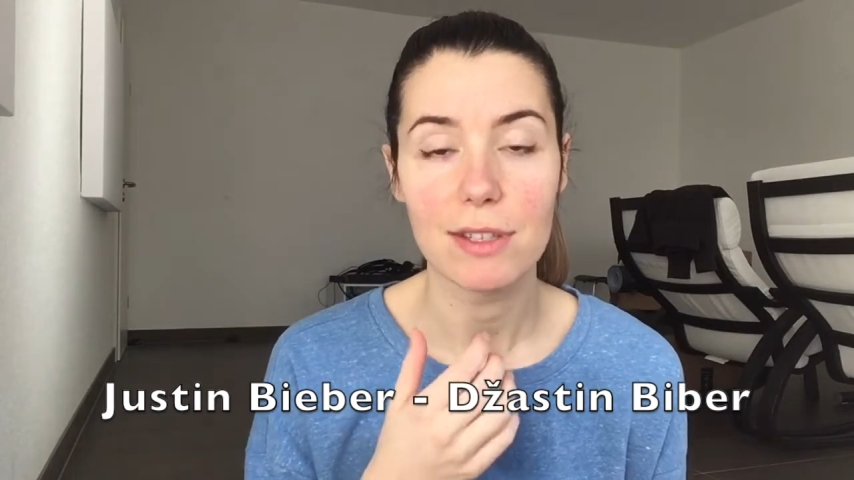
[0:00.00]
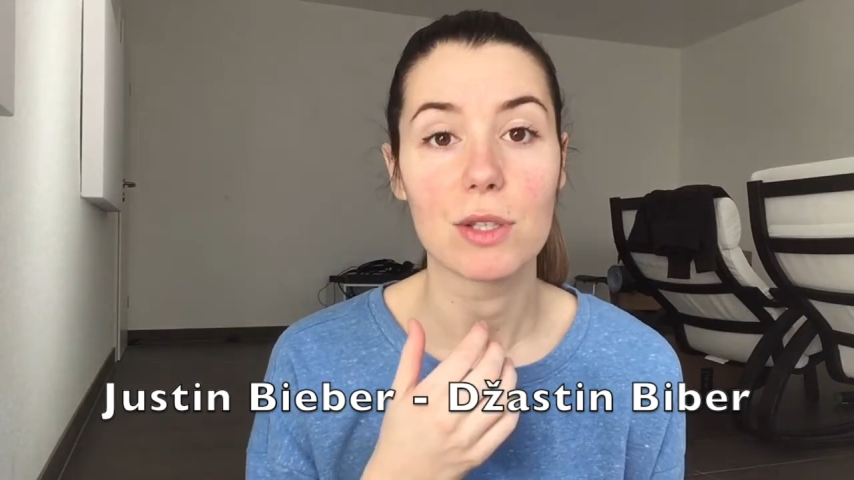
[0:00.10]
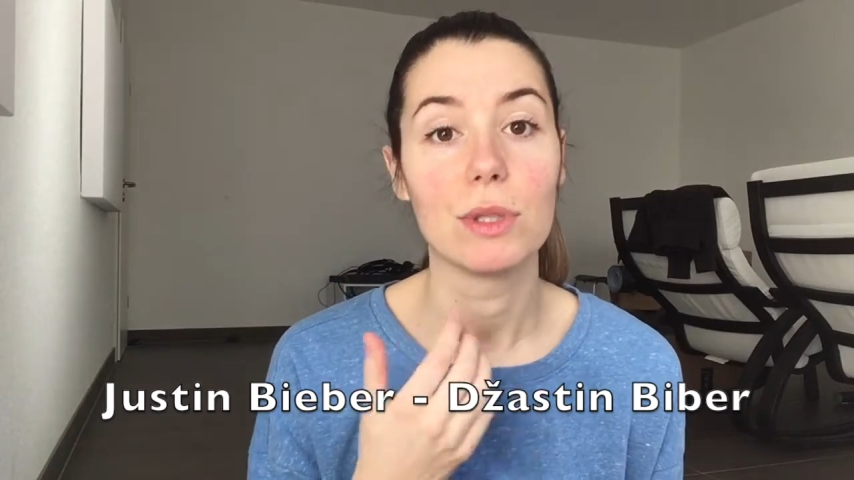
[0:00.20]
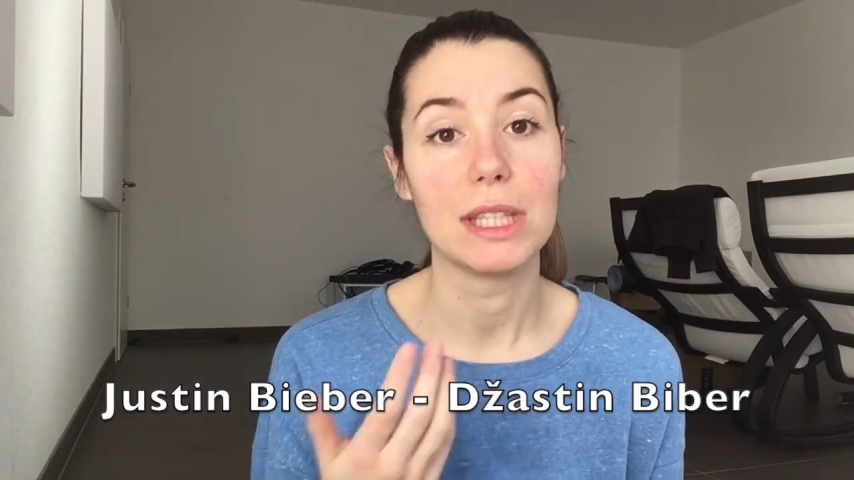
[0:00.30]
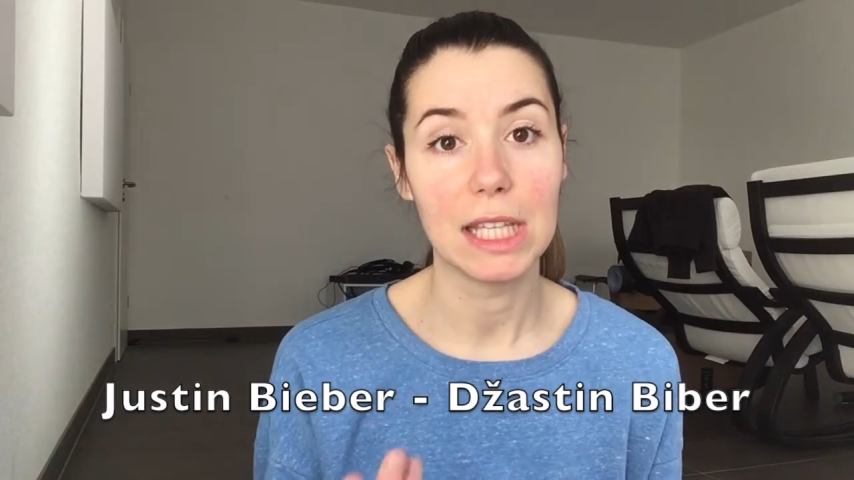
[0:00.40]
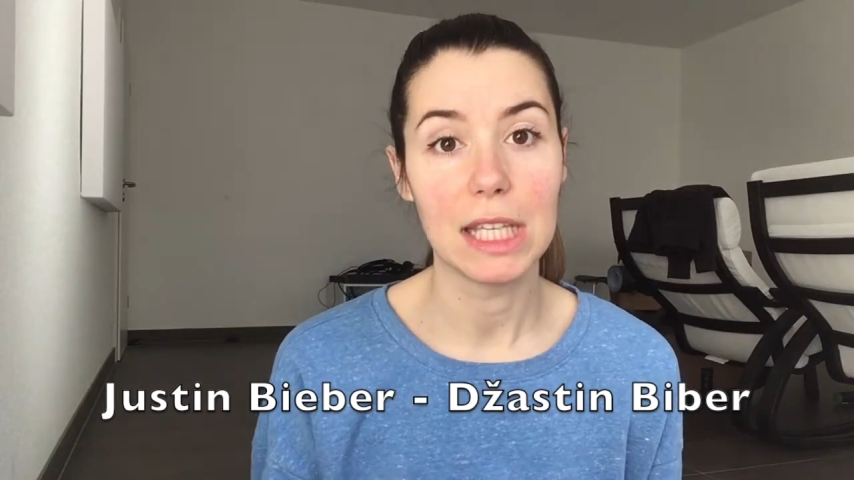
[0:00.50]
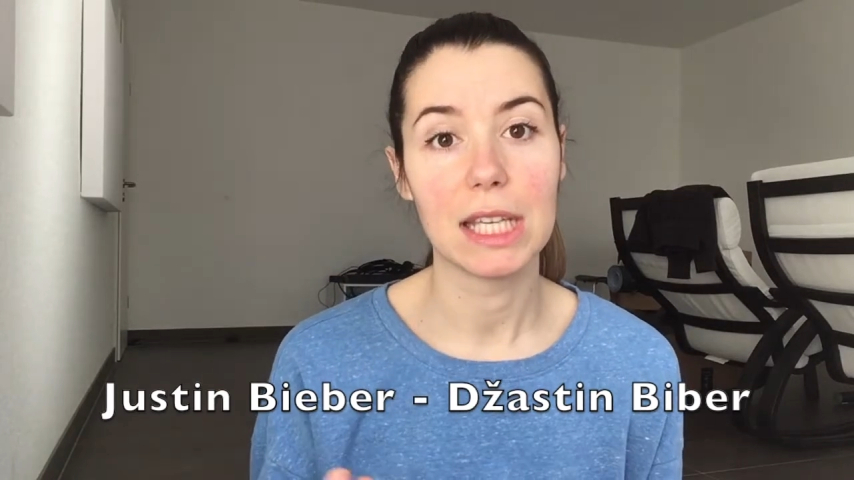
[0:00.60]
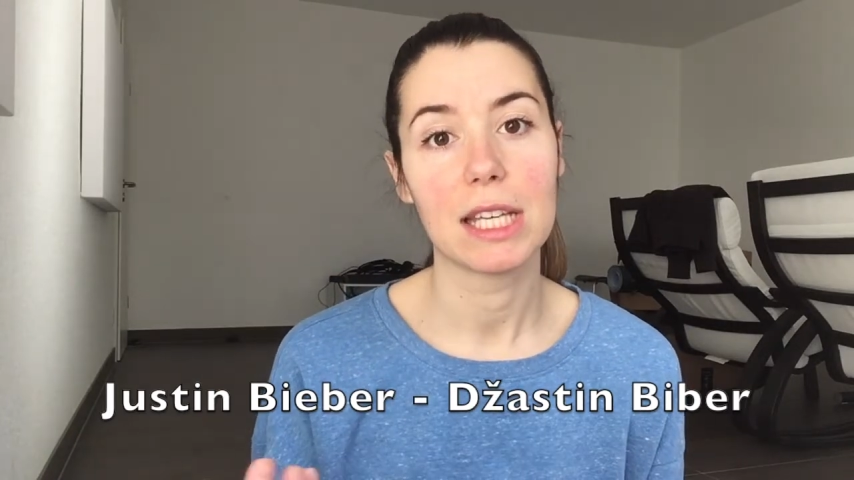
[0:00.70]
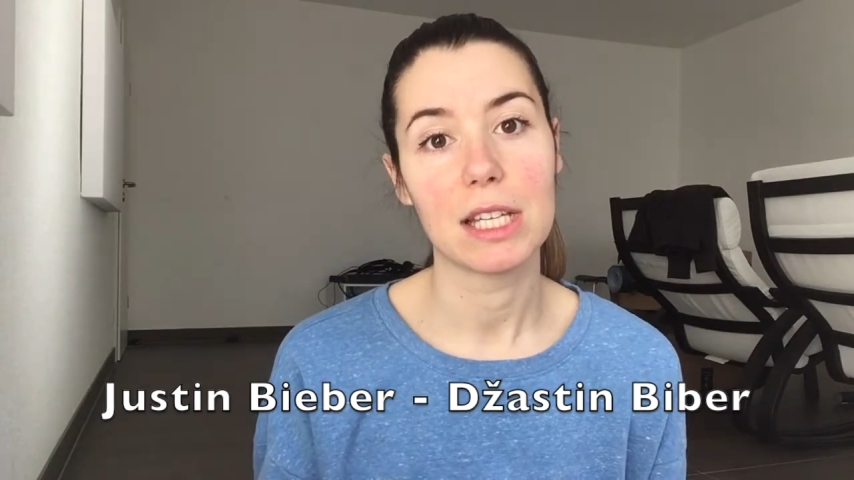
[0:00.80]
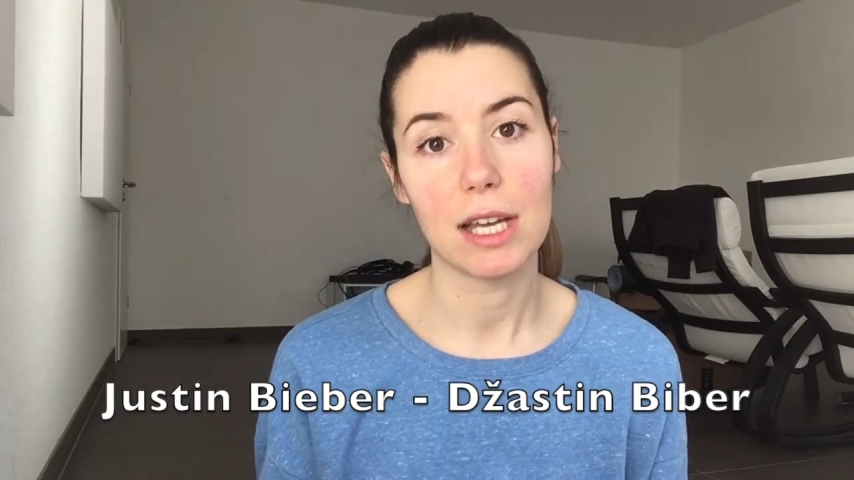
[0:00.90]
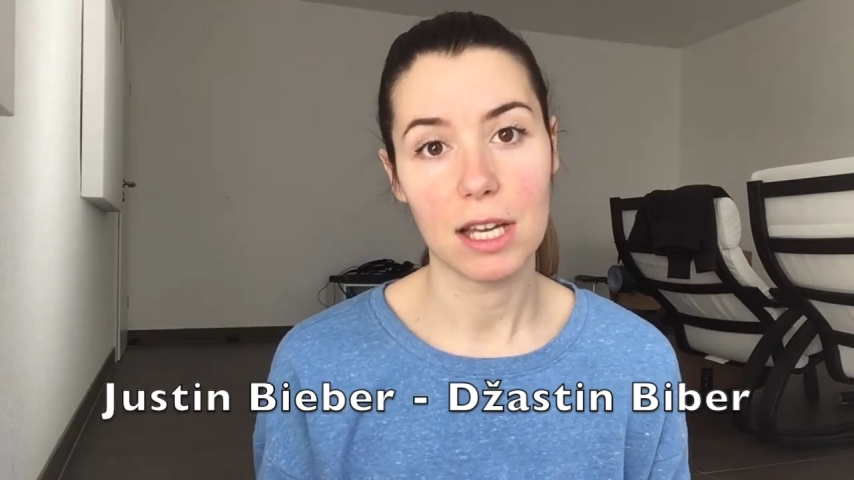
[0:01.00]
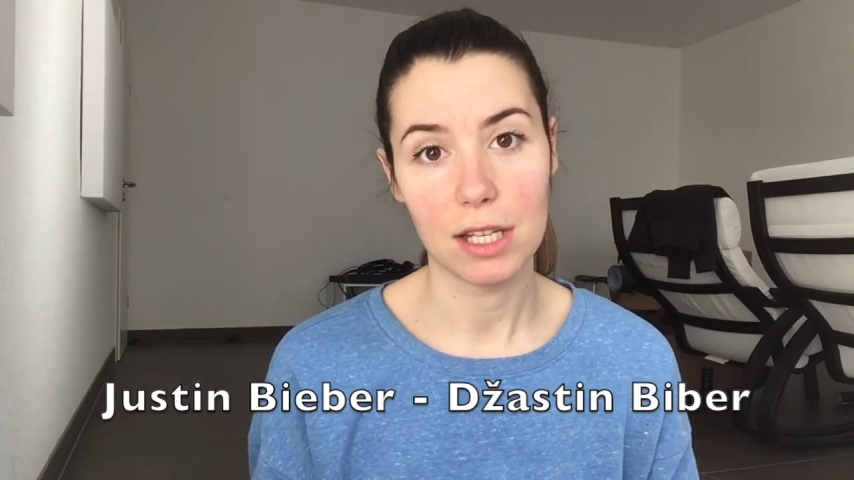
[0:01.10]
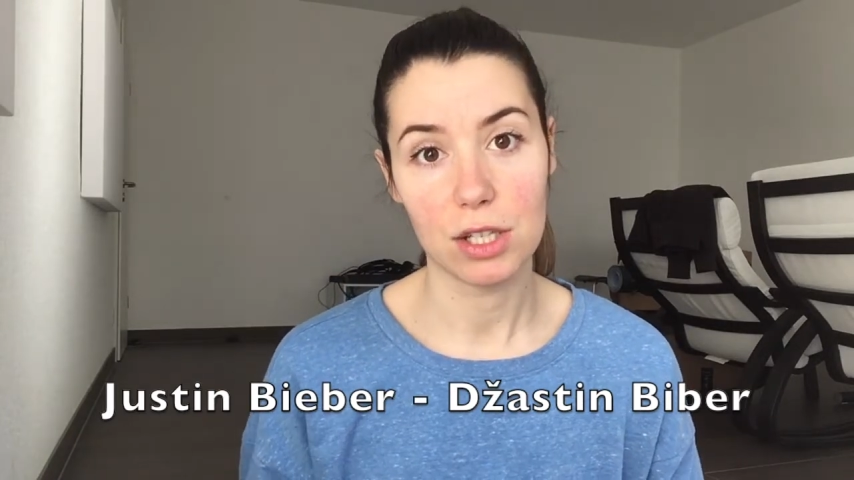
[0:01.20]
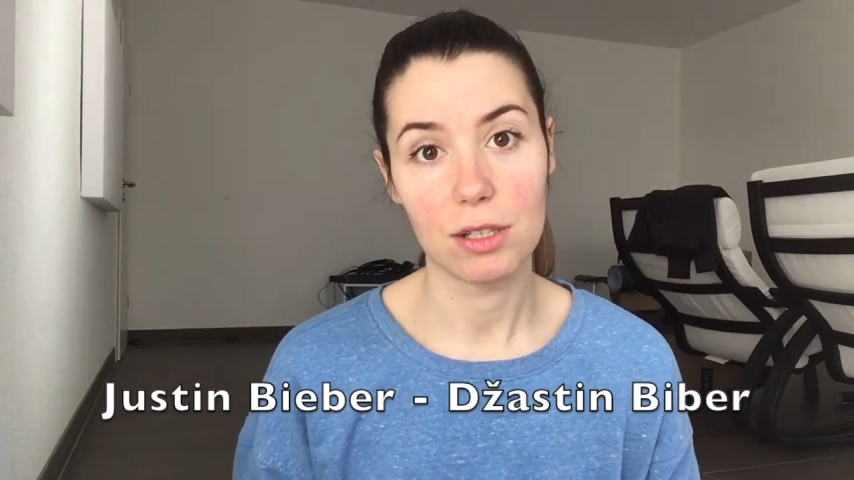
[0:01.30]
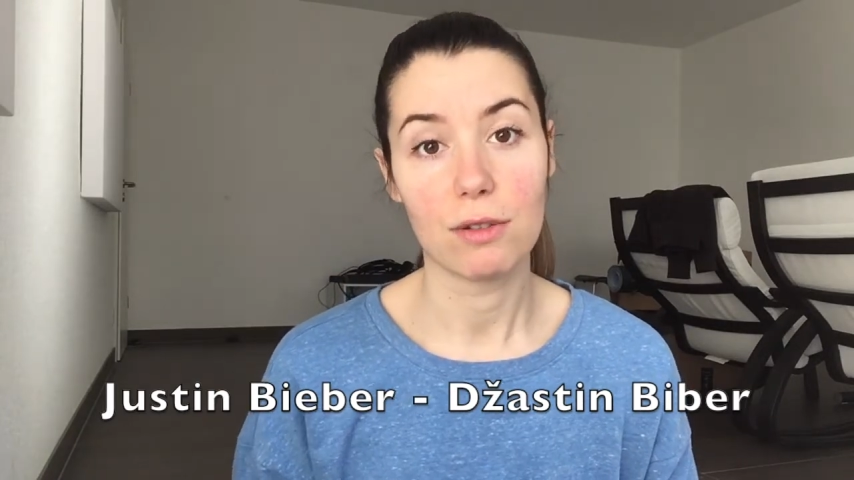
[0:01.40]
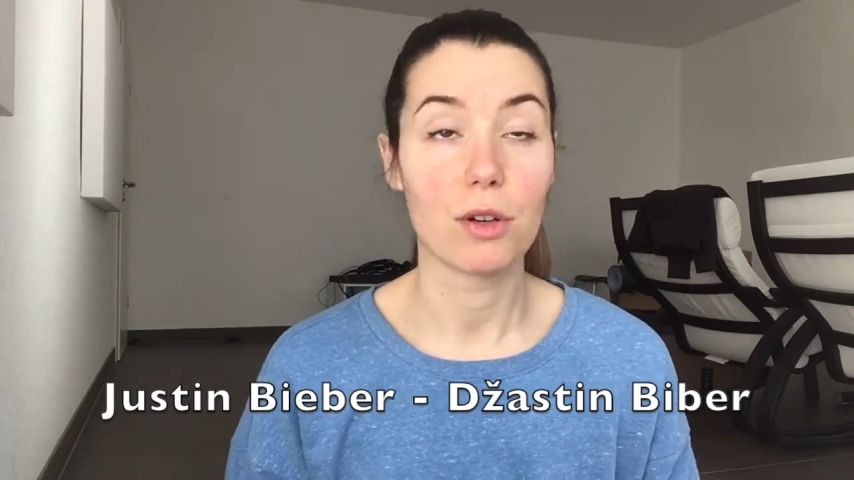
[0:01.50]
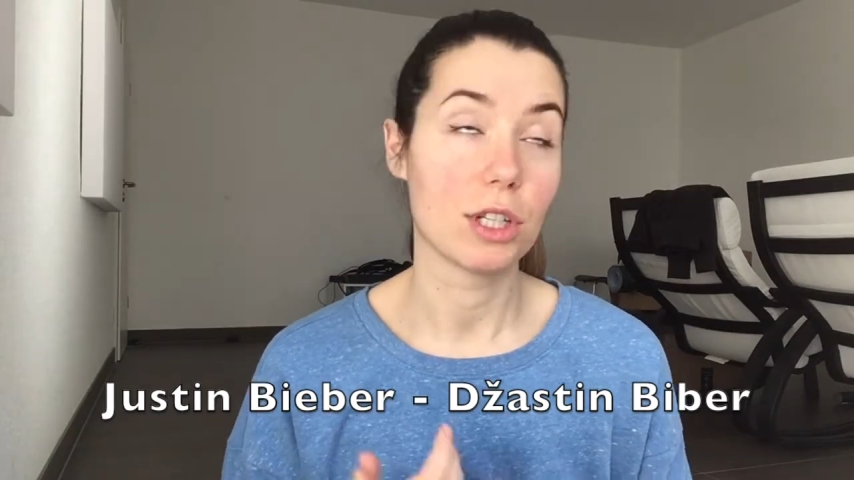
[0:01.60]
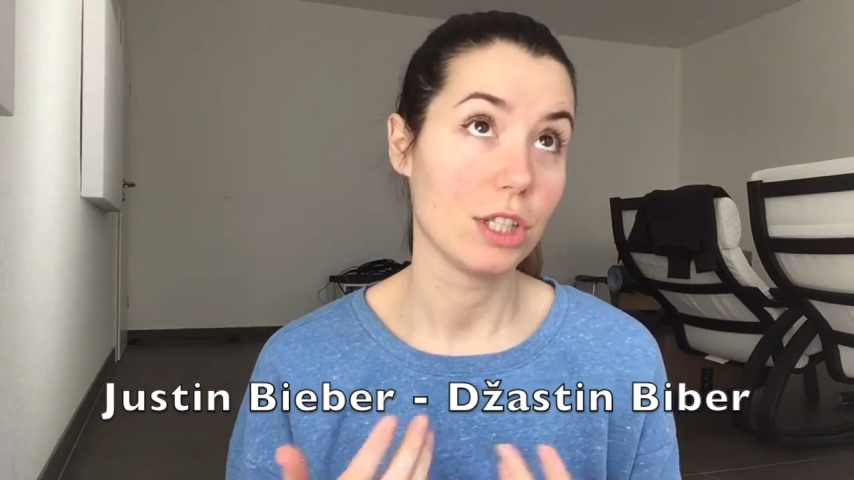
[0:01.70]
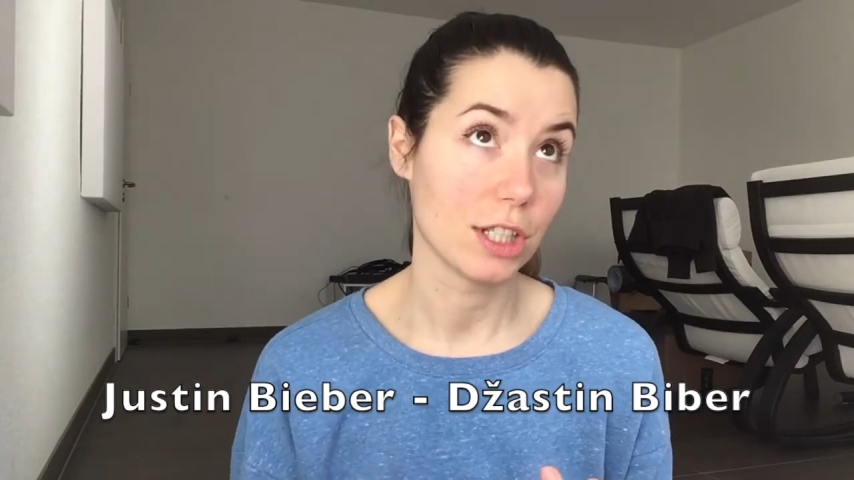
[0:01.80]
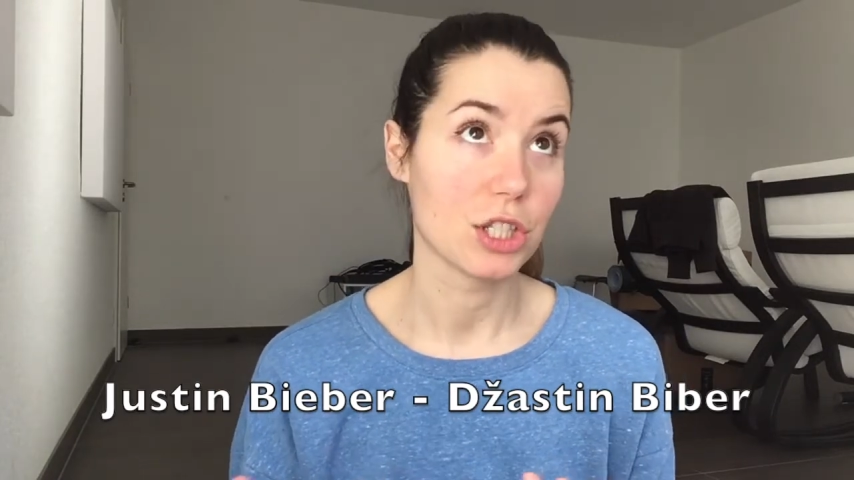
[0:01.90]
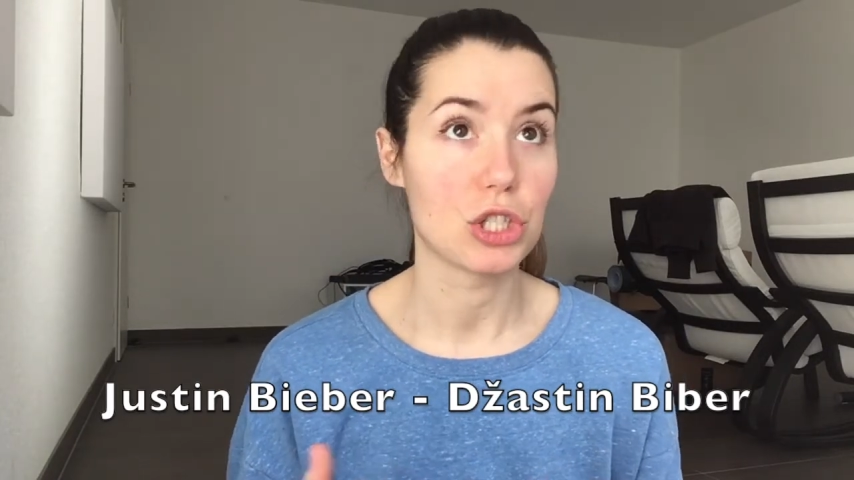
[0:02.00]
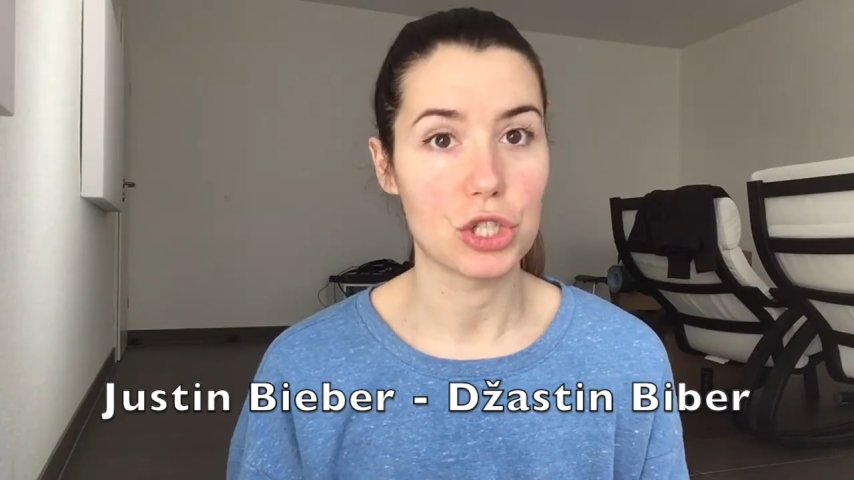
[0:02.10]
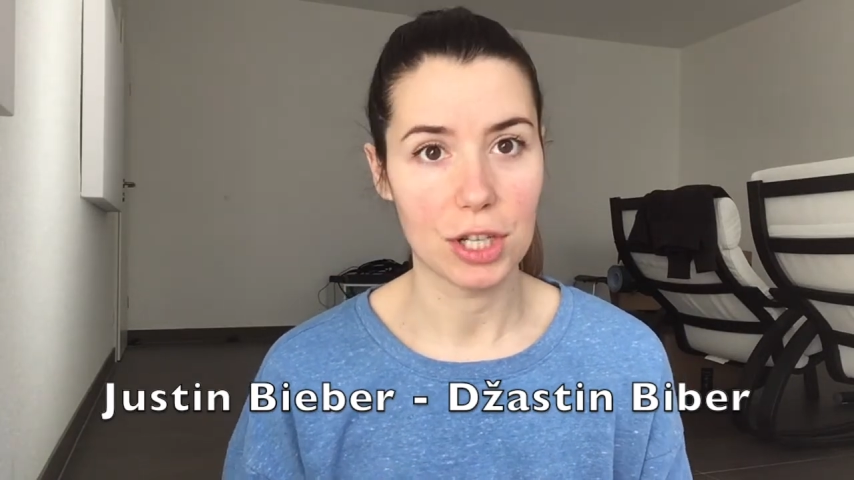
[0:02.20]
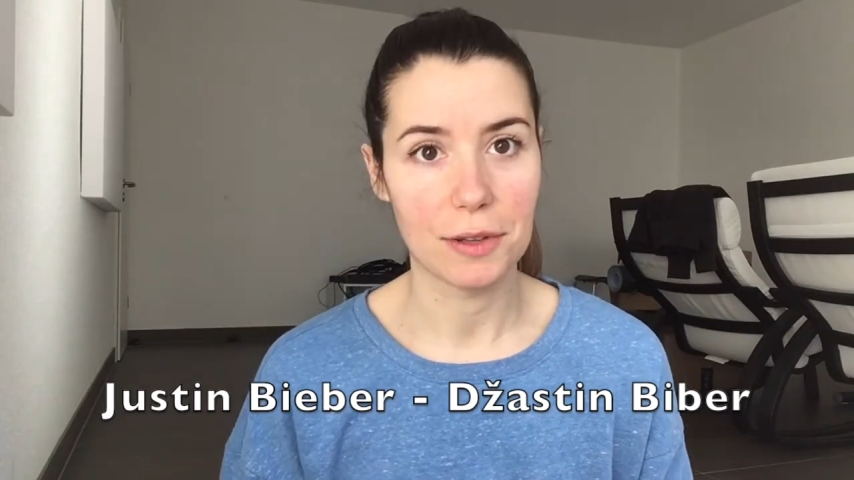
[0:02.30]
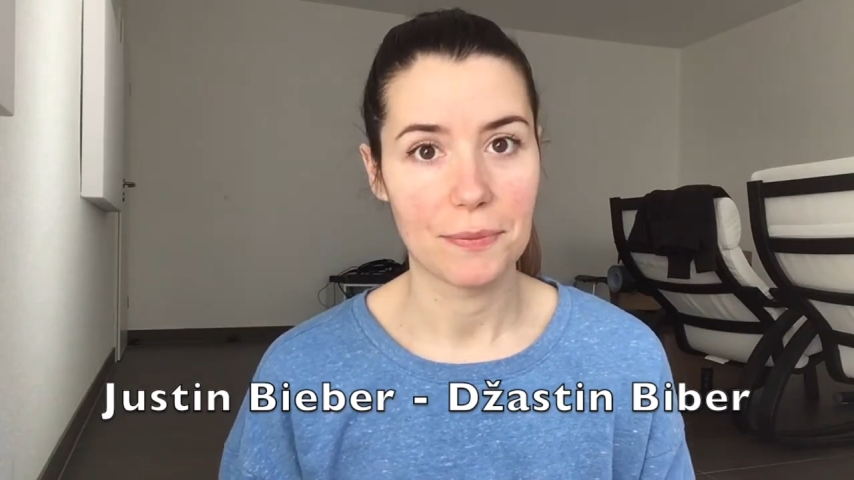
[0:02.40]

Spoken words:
So D or the J.